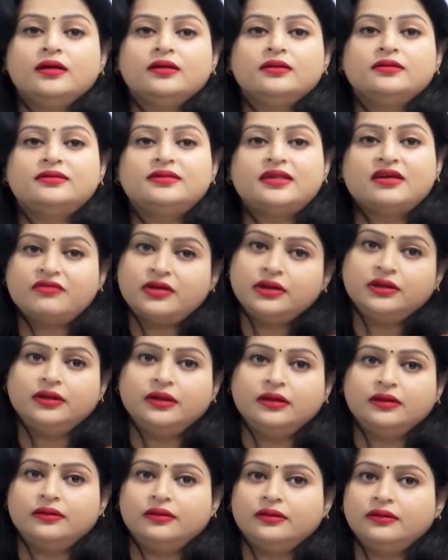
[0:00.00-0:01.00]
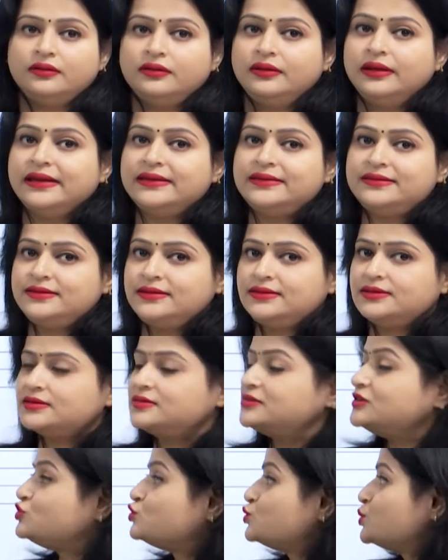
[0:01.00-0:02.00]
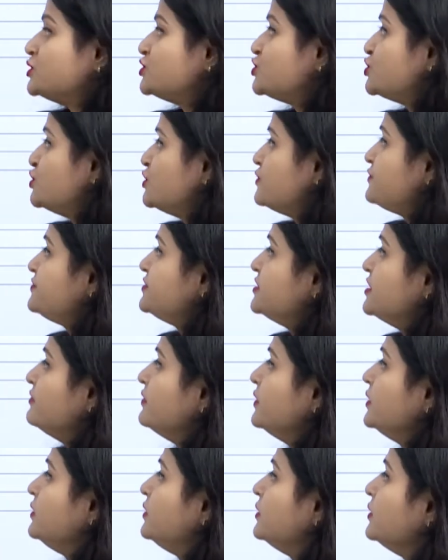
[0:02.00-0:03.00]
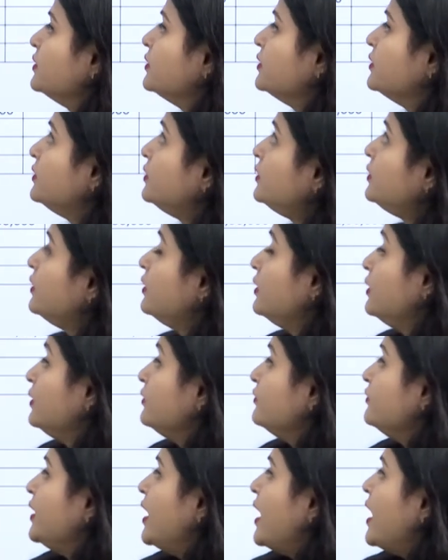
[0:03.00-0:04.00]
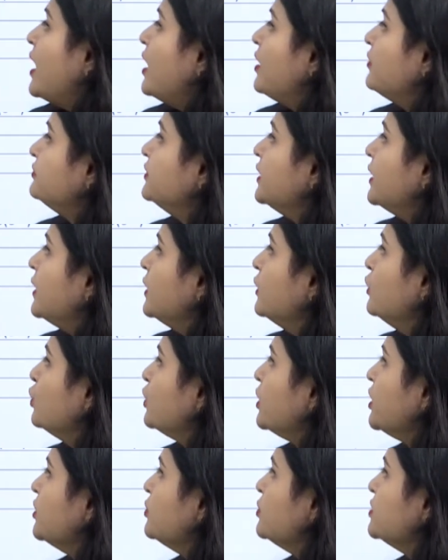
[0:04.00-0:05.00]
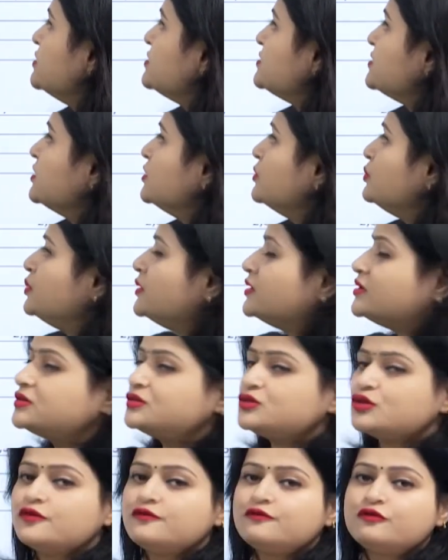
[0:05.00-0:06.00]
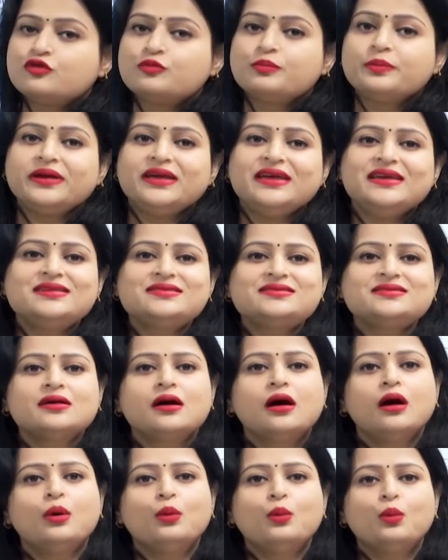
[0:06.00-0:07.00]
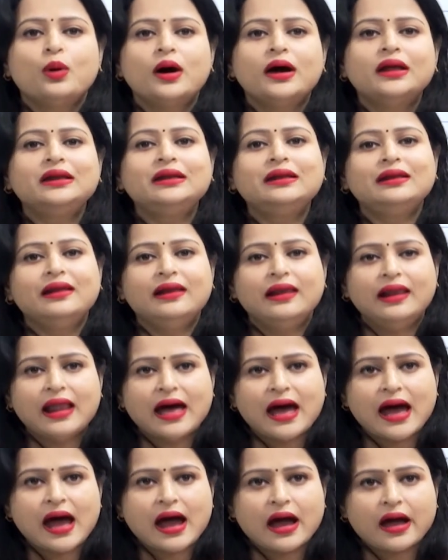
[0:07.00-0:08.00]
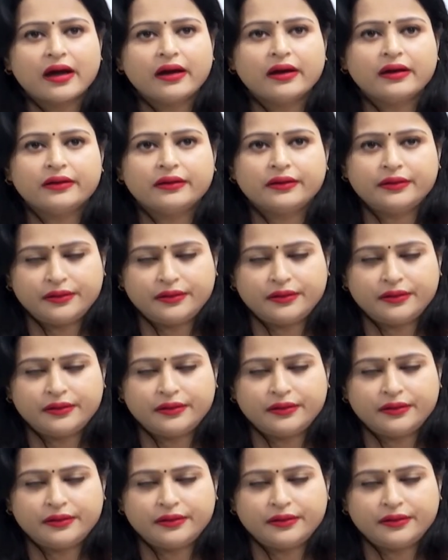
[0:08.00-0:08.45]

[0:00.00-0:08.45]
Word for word: Seventh year. Let us see the situation of seventh year. We have the allocable surplus of rupees 1 lakh.